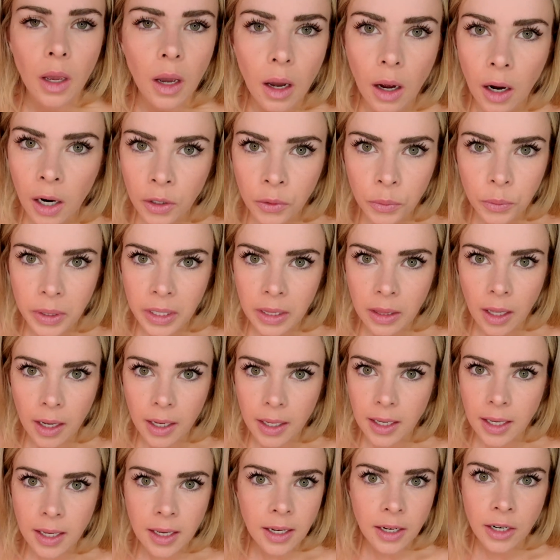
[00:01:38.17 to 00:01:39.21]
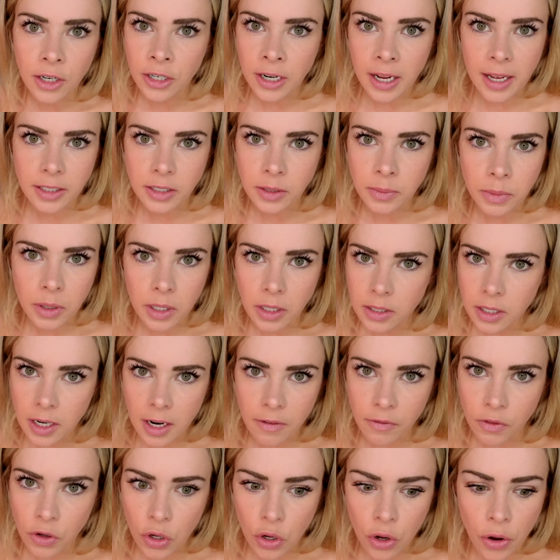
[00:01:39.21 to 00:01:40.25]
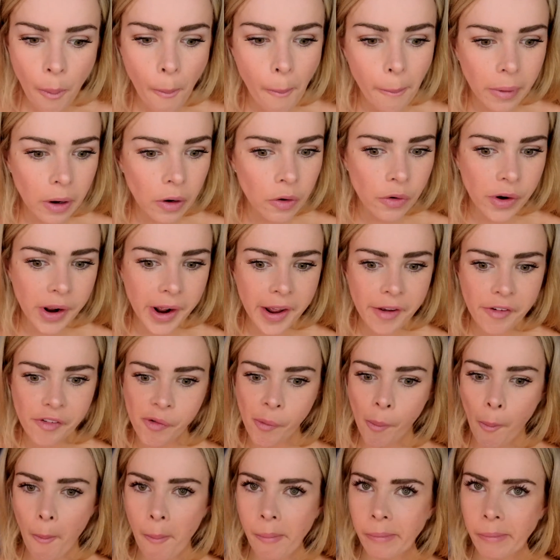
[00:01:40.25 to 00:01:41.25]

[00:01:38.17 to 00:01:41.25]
aren't we lucky here in Edinburgh to have you arrive?